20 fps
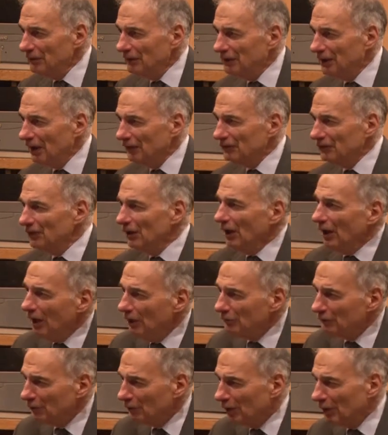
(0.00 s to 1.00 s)
He doesn't
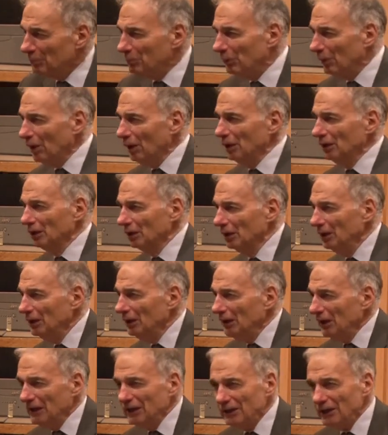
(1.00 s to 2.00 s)
offer a poll.
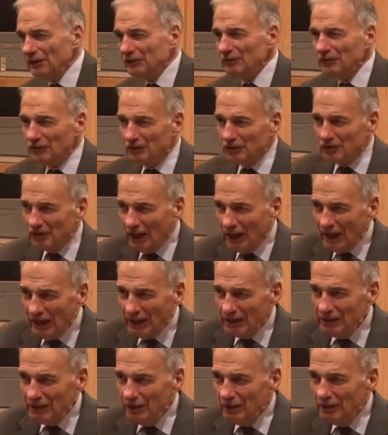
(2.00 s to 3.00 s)
He doesn't
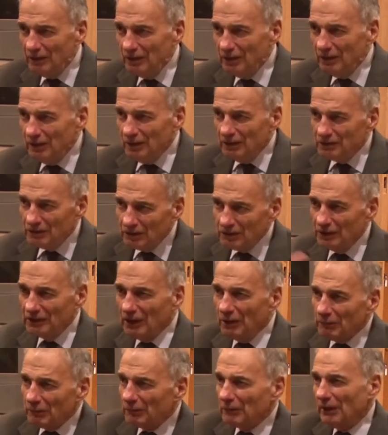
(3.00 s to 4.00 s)
say to the
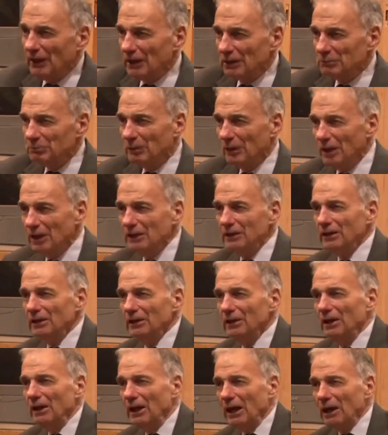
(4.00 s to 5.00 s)
Democratic Party,
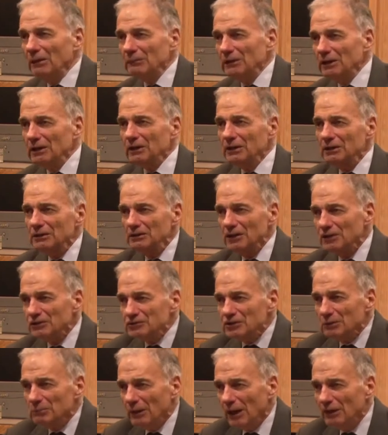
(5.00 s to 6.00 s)
I'm going to
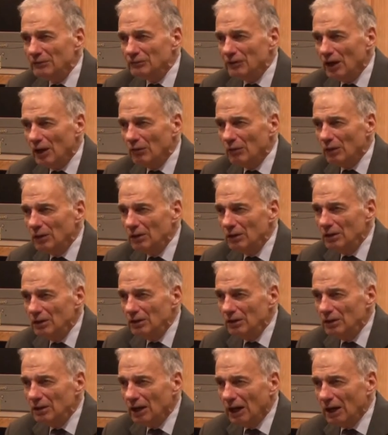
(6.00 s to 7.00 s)
condition my vote.
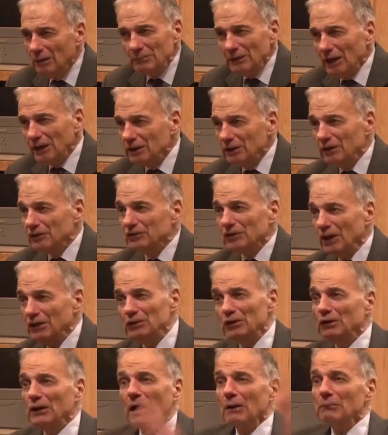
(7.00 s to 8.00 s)
I'm not going to say,
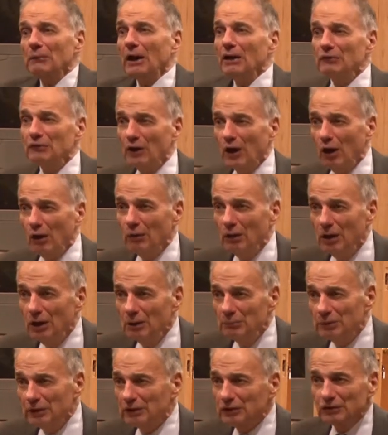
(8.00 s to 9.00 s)
you got my vote
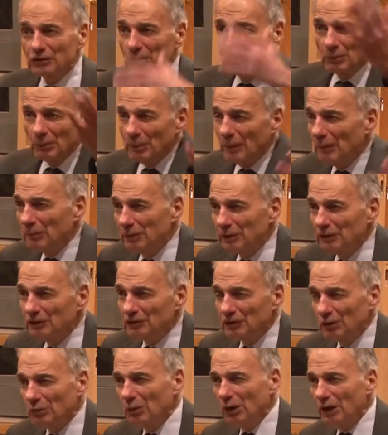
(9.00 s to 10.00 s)
because the
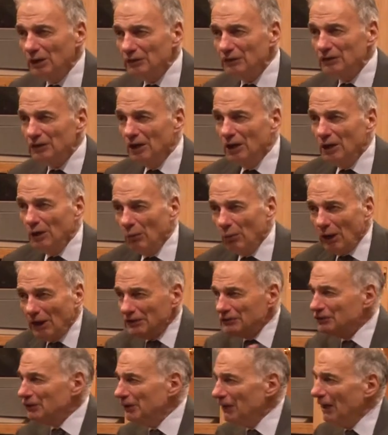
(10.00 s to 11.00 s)
Republicans are worse. Why
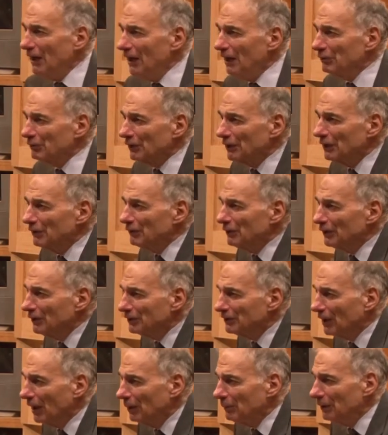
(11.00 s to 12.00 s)
should they ever give you the
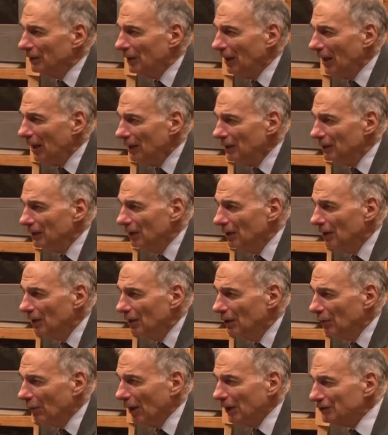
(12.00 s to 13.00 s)
time of day?
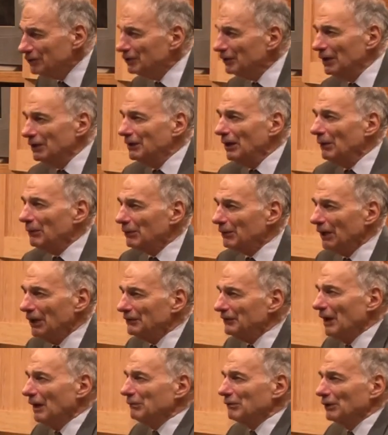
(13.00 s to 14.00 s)
Why should the
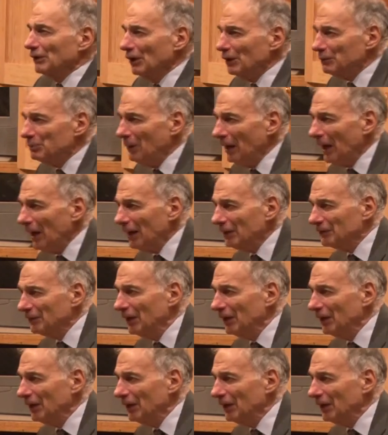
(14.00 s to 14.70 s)
Democrats ever look back?